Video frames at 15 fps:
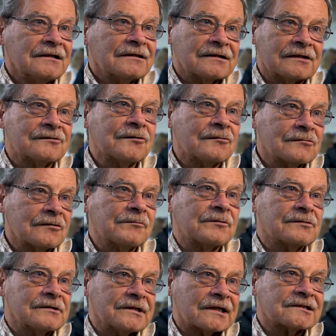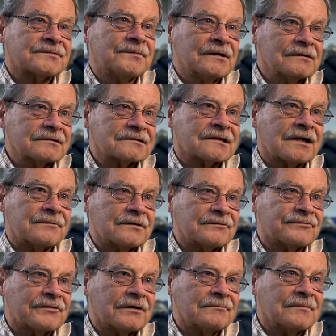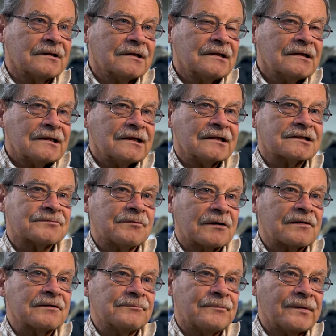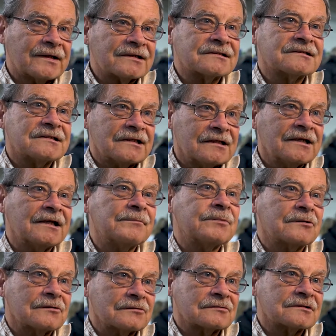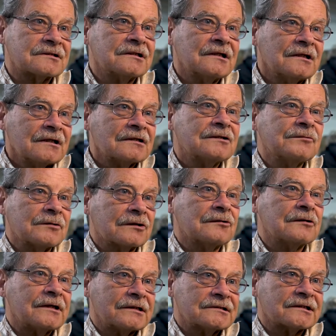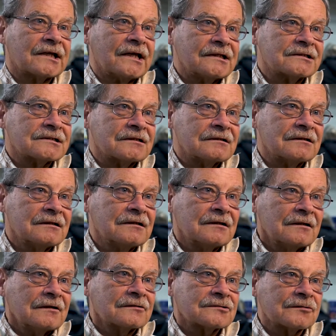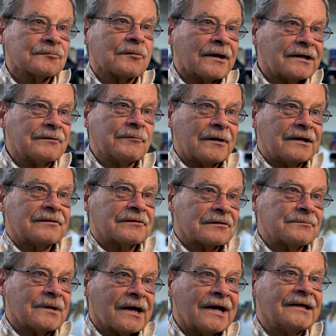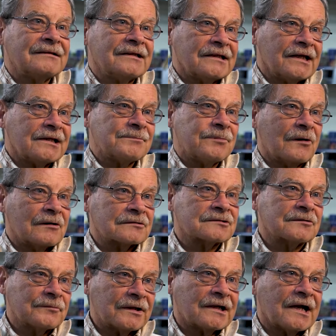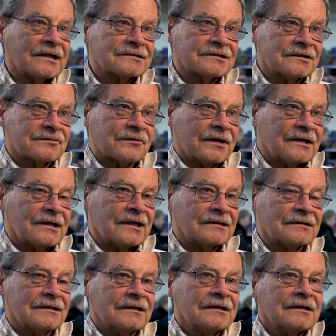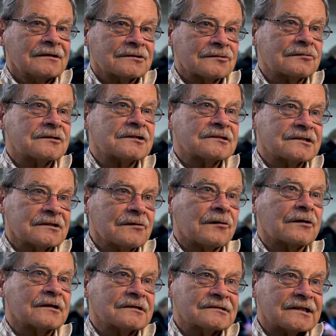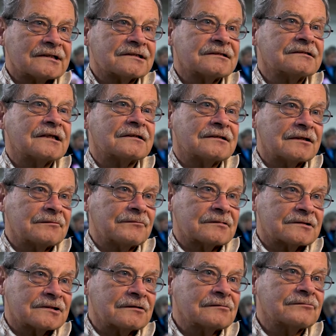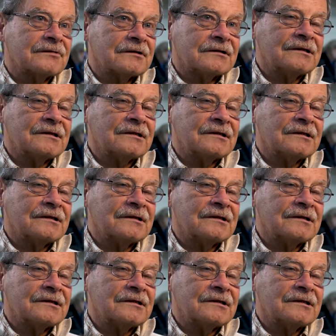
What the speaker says: that don't know where the next meal is coming from. It's one of the biggest inhibitors to a good education. So right away, they're behind the eight ball. So we concentrate on churches and organizations that deal with children,